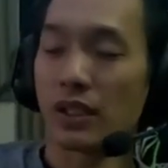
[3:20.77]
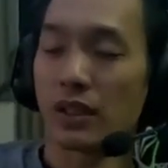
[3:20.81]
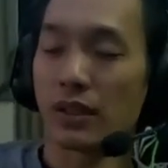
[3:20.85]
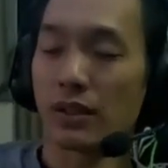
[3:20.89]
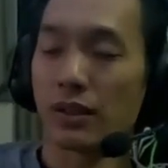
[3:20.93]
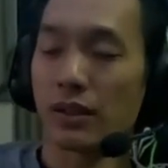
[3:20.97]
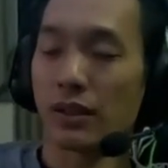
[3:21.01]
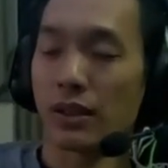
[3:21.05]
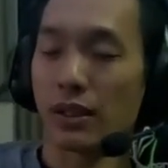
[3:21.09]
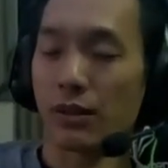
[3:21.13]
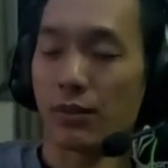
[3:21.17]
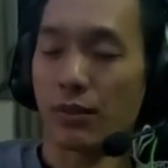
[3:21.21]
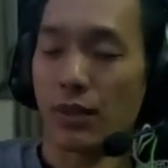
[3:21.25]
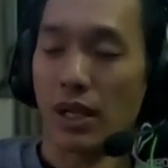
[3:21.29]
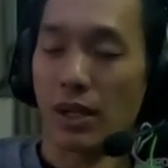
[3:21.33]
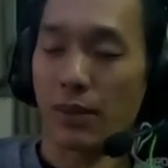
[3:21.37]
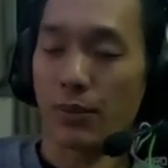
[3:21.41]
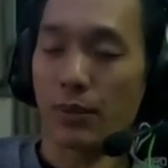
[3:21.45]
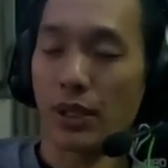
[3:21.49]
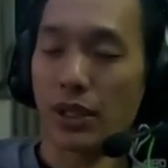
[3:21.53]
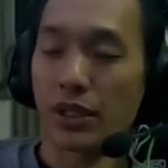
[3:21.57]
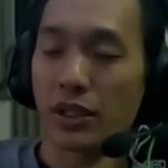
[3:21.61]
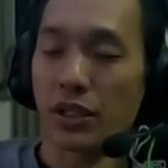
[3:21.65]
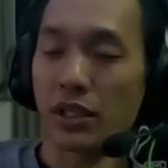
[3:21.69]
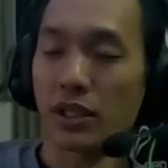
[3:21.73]
in my
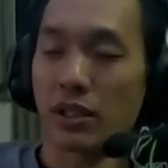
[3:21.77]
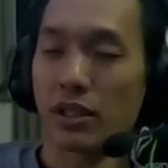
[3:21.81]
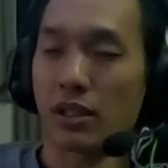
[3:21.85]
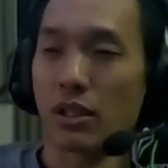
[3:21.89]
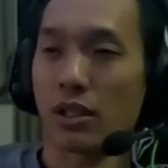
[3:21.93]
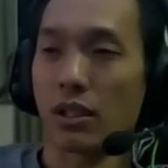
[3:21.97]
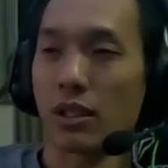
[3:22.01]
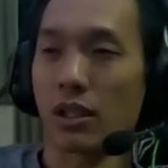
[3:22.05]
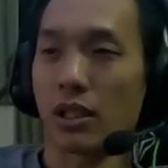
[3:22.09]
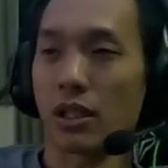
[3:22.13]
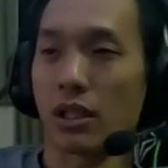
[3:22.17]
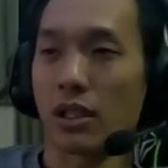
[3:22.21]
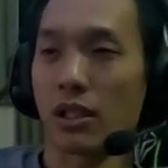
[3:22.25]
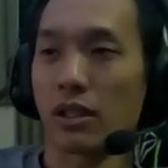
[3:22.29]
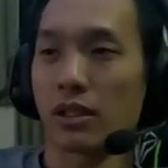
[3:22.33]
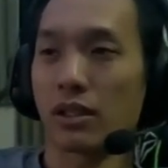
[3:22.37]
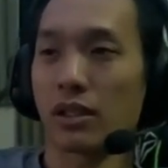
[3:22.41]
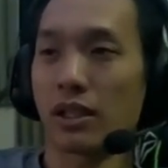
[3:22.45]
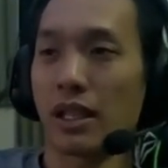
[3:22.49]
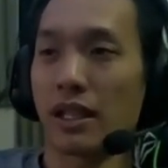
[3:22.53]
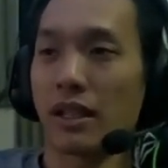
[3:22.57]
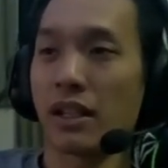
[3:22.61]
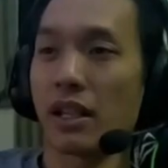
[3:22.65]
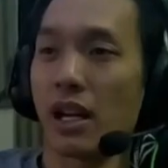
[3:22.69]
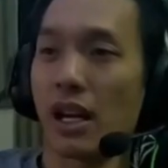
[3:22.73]
opinion, are
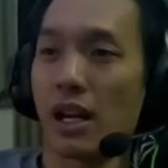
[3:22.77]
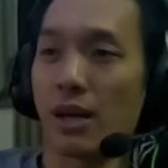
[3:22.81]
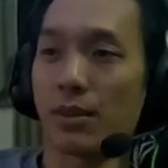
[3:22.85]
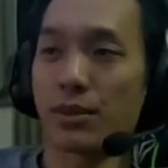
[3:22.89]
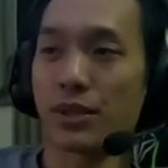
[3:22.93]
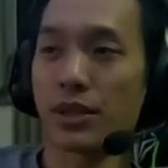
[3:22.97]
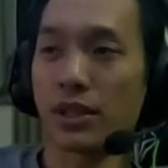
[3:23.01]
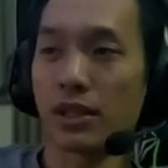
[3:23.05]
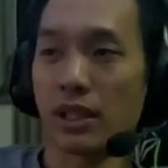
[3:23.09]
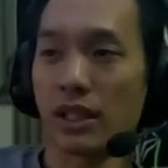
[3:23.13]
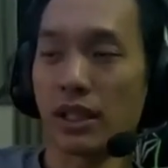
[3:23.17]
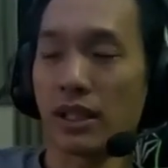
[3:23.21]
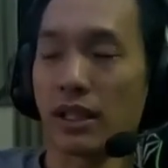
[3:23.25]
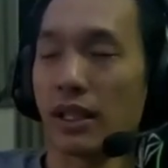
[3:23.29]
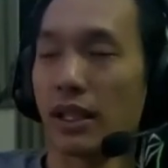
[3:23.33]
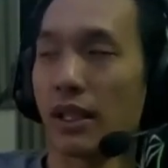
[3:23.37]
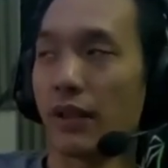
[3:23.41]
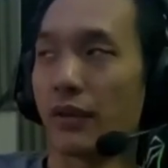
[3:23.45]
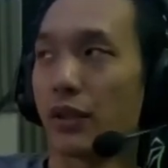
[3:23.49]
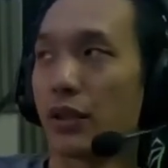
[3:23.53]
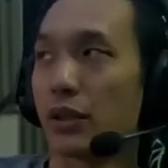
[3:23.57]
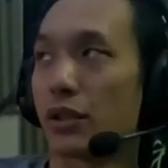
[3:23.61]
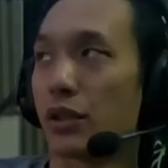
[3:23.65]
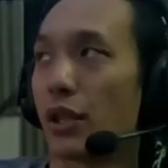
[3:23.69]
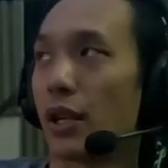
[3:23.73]
kinda obsolete if you're
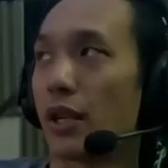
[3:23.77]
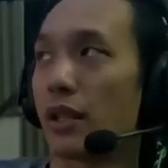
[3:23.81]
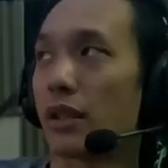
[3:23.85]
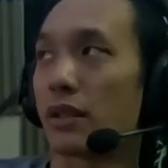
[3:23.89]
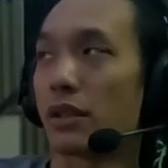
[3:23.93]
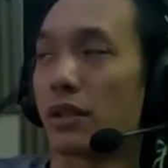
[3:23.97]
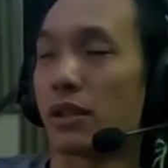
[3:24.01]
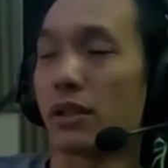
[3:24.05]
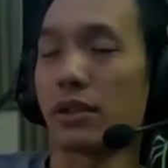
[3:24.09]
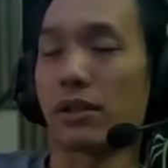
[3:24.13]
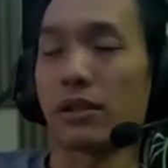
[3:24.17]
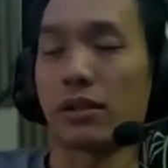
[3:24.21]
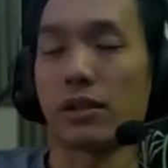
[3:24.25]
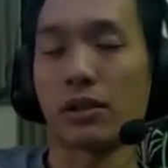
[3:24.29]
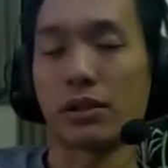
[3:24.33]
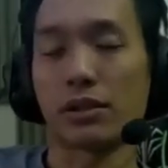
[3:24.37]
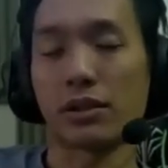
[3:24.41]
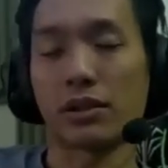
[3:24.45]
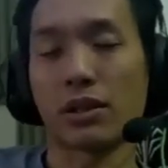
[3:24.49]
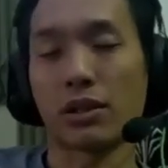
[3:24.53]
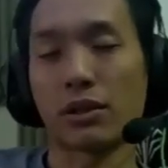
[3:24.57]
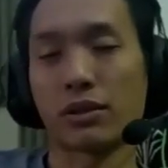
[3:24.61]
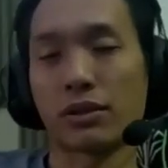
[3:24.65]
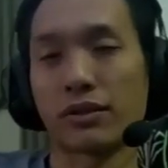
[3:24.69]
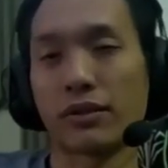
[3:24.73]
trying to use
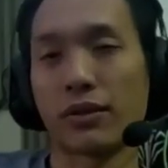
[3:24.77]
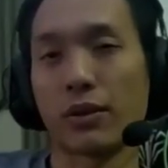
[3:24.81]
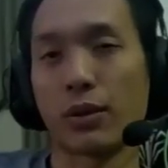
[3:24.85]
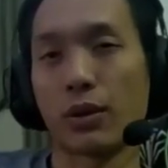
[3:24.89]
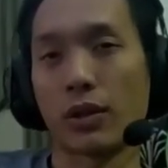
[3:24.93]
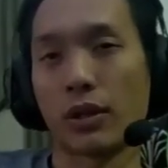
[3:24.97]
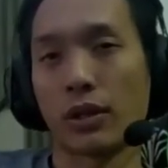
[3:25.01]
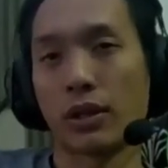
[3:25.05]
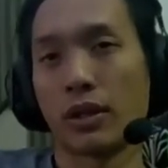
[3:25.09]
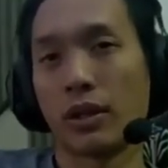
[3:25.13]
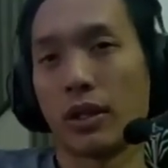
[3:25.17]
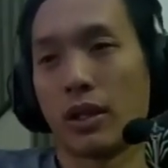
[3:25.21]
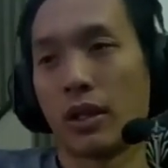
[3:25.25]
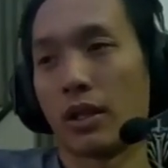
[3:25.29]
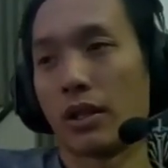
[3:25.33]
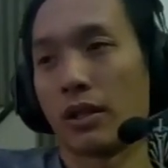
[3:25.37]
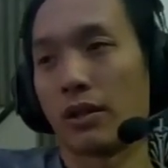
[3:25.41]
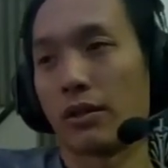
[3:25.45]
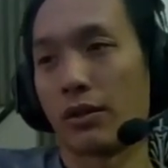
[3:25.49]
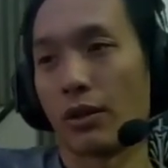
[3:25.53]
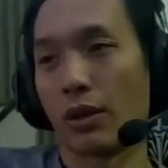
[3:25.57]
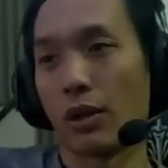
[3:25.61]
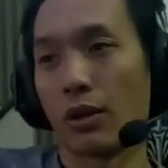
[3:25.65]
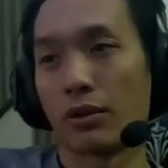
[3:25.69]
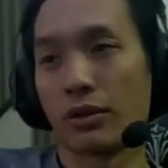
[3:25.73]
those for
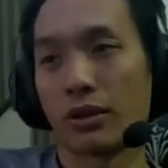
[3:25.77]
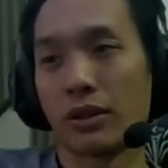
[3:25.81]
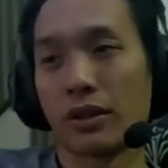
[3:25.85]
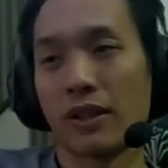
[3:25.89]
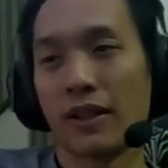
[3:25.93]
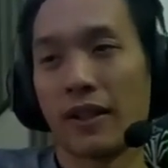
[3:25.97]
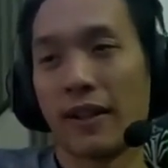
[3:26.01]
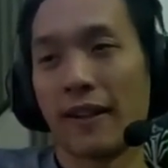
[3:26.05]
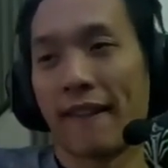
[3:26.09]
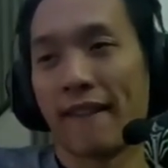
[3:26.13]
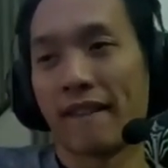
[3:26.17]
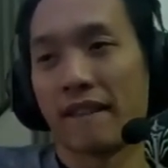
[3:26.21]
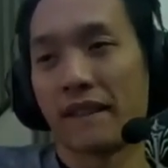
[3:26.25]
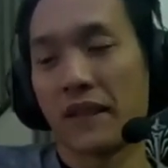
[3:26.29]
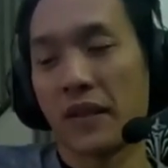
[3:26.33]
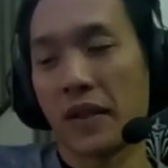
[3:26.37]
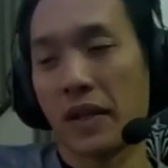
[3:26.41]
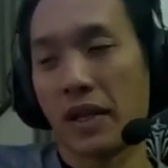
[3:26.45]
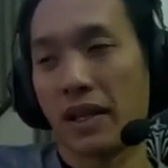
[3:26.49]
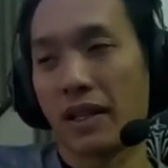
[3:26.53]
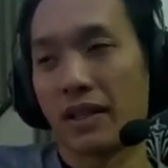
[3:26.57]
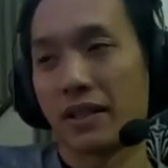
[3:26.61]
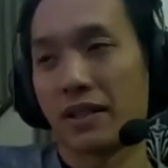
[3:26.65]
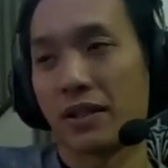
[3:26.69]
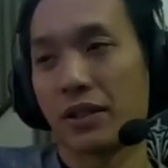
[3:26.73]
growth,
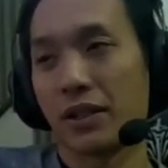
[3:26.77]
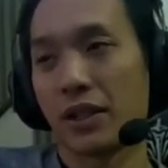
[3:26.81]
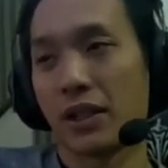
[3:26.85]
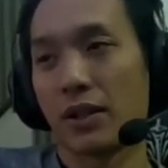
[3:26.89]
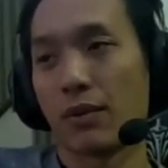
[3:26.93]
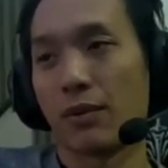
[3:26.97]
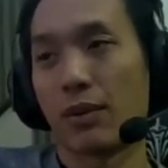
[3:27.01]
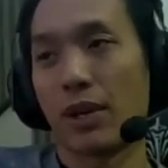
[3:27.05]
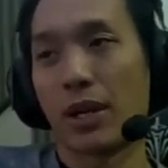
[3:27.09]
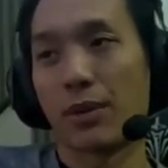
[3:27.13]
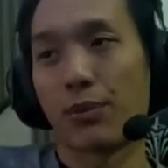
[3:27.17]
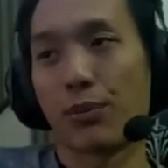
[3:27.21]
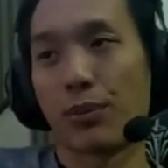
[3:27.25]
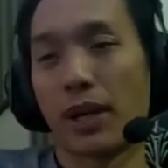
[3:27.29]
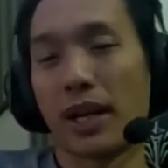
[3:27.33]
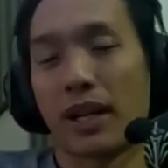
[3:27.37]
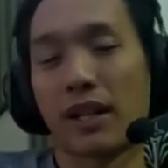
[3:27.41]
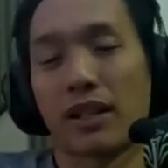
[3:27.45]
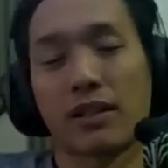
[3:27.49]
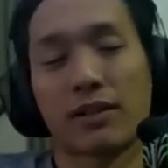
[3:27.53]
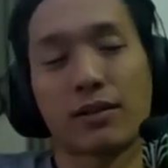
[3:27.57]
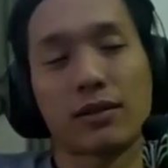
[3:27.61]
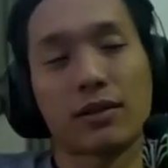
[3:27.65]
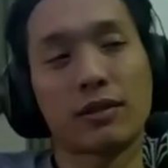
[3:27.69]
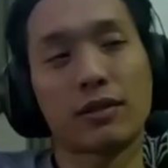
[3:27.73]
as you can buy
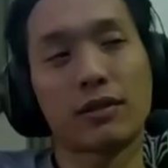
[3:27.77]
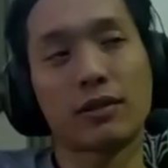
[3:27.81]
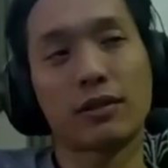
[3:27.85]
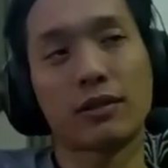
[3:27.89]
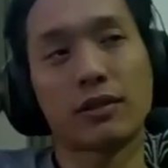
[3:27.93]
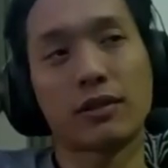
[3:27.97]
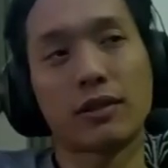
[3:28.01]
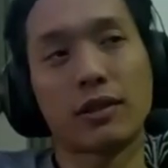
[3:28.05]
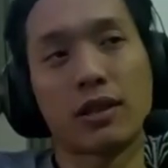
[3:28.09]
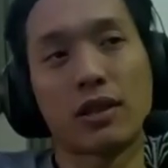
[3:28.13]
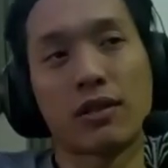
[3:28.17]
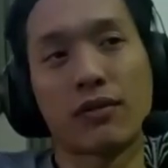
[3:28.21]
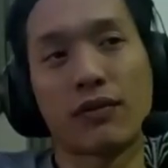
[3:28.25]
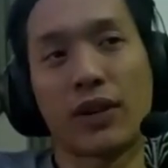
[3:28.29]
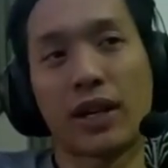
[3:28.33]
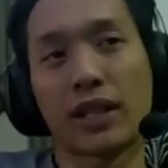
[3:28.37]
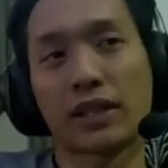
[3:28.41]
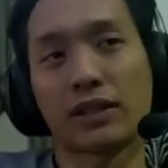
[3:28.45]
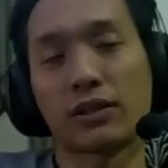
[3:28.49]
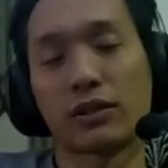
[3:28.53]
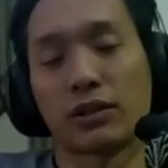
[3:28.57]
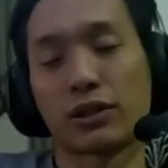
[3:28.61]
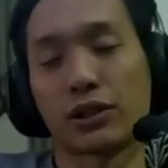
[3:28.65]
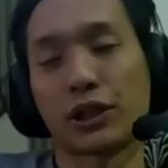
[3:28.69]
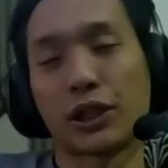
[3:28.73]
fractional
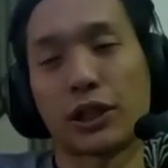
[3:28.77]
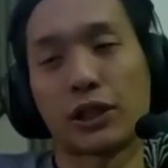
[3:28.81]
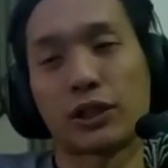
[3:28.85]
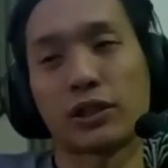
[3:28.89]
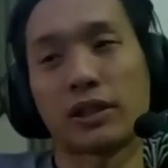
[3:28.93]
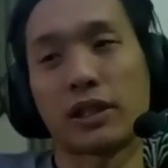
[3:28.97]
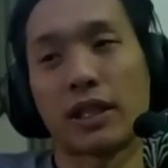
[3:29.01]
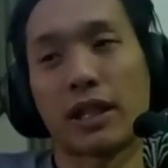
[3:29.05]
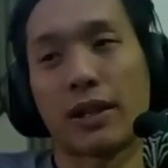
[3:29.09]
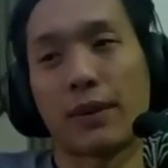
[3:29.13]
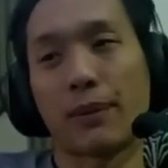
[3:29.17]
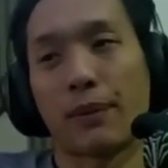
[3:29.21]
shares now.